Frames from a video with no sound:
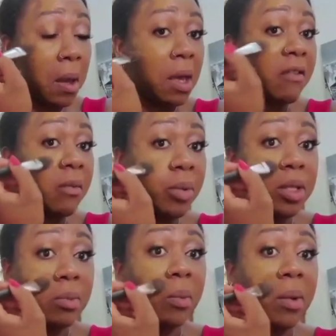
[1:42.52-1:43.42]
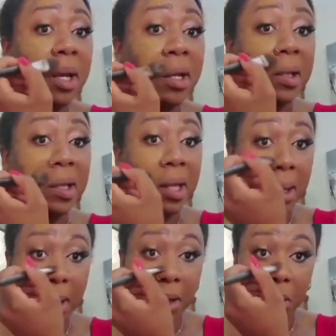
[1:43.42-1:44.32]
Yeah, I even put some on my eyelid.
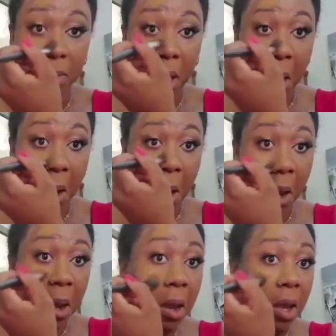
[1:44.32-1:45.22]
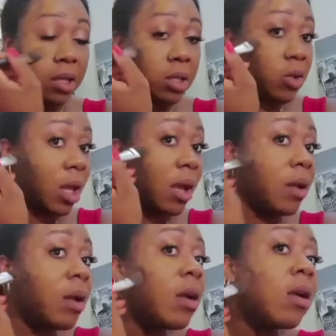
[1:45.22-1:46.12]
Ignore me. I do that.